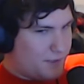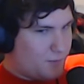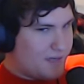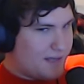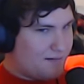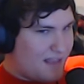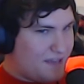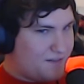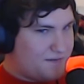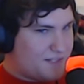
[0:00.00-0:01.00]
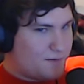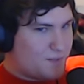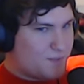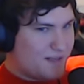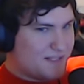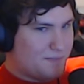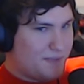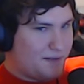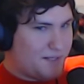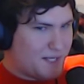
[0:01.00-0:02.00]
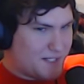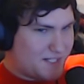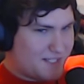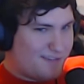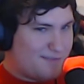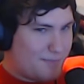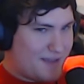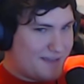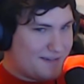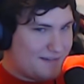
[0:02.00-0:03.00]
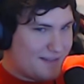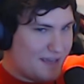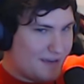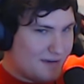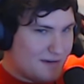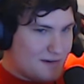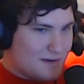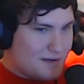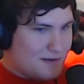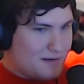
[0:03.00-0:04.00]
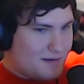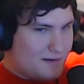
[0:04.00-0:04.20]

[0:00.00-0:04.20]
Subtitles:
We got lives and responsibilities and stuff, man. Like